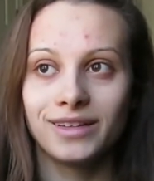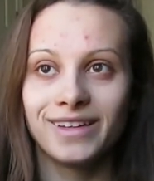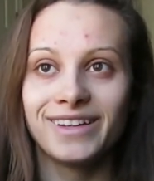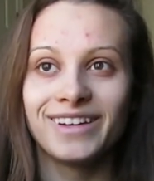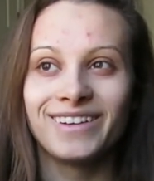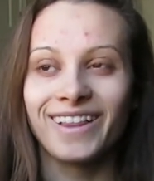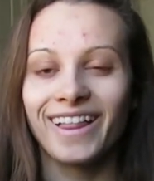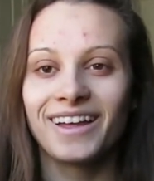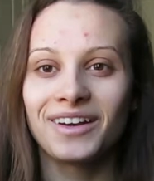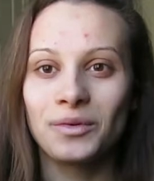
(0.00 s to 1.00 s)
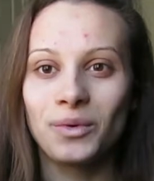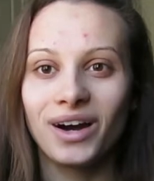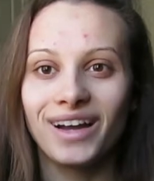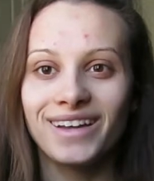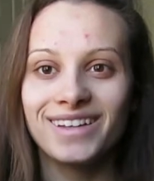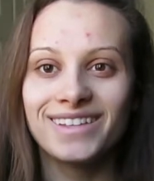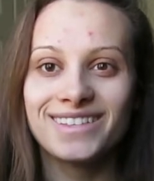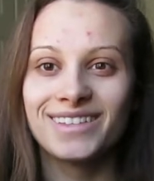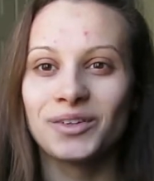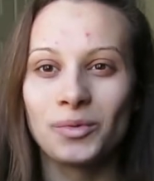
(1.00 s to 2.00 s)
you know, like, why
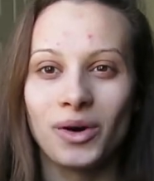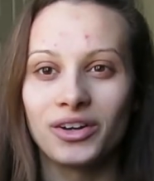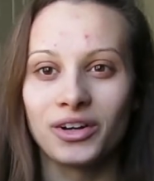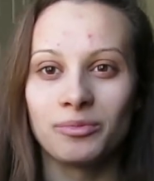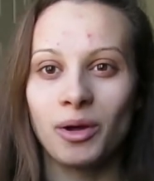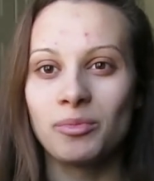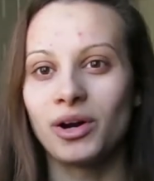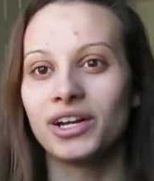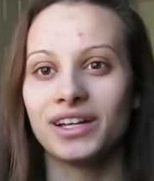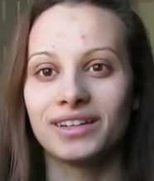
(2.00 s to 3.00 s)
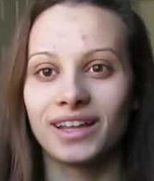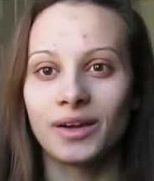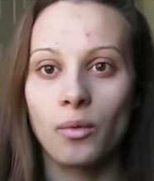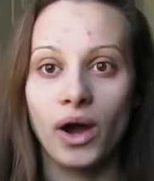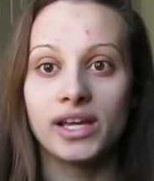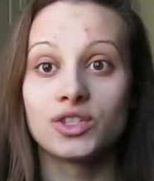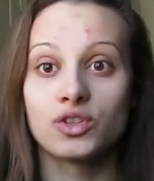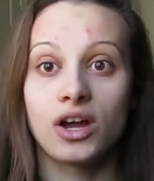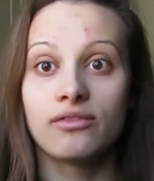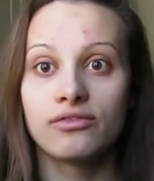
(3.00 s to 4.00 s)
is there water in my body? Like, why is
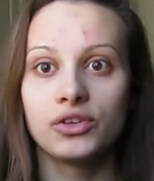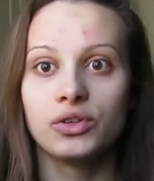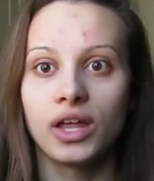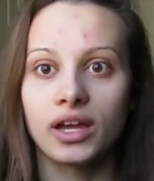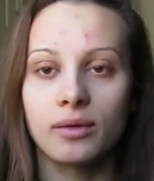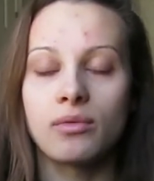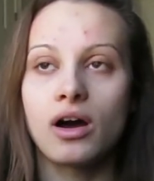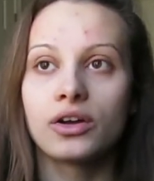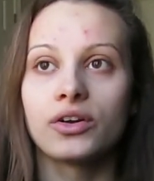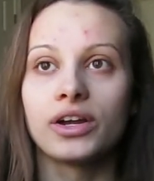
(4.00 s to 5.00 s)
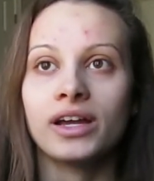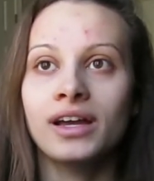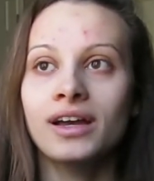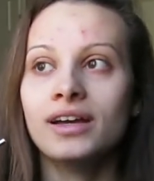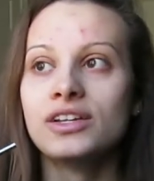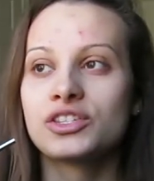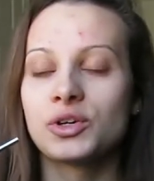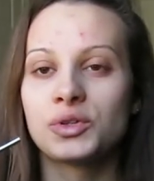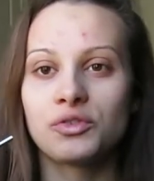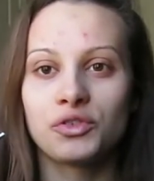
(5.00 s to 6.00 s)
there not food? Like, I'm hungry.
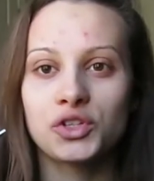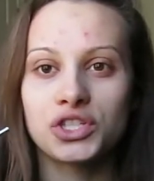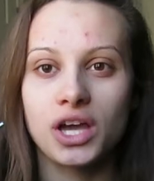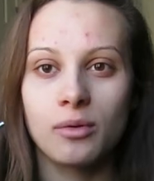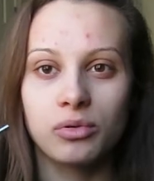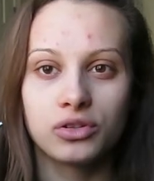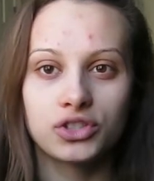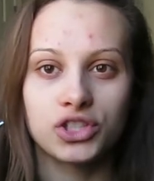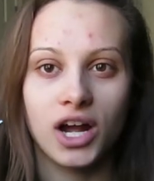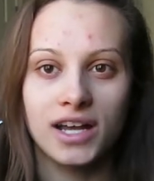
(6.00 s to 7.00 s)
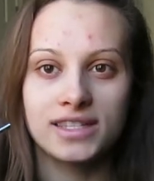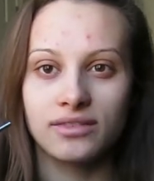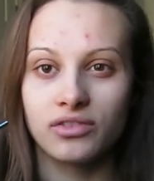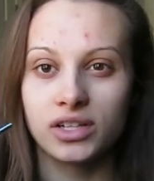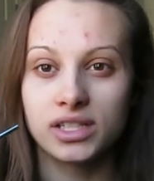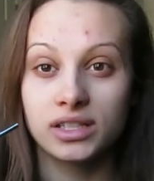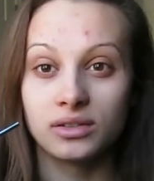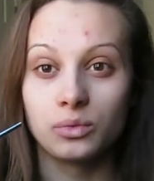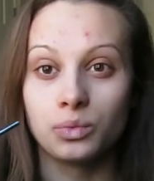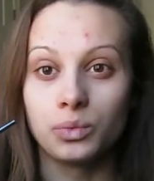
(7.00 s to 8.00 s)
So the first couple of tries, it felt a
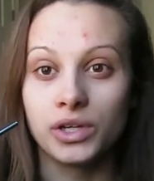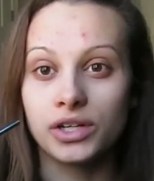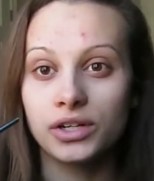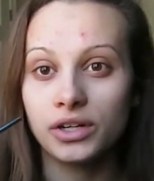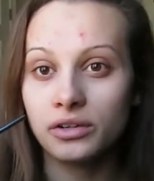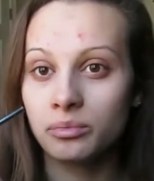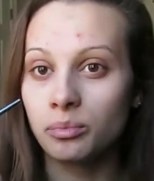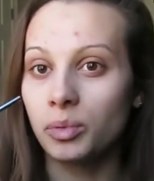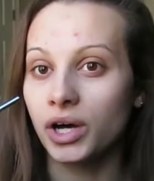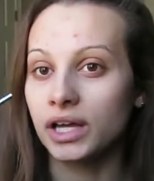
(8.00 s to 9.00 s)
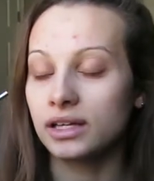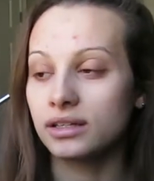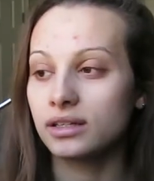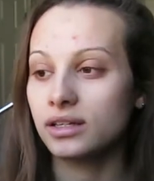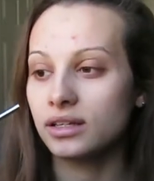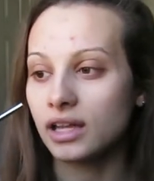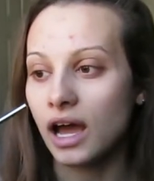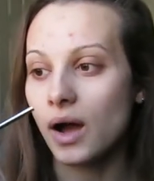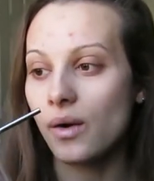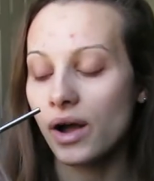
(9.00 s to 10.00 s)
little weird, but
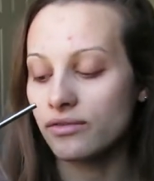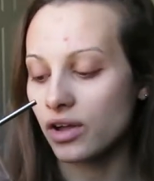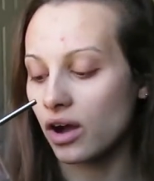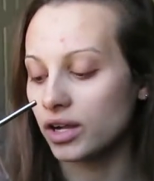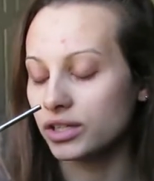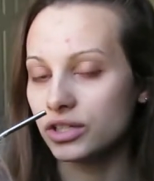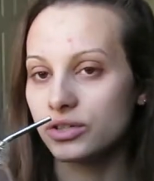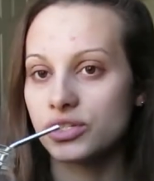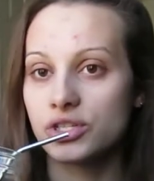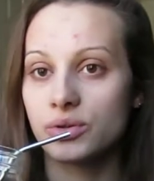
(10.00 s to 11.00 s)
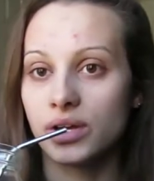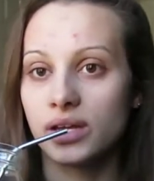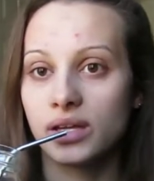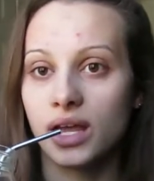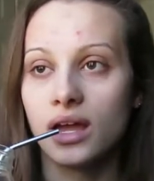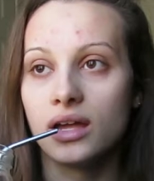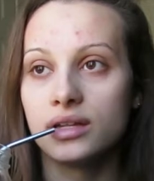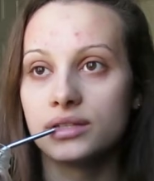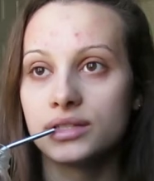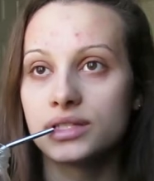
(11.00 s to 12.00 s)
now I've gotten used to it,
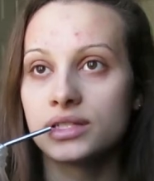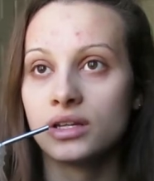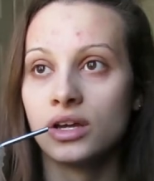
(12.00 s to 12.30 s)
and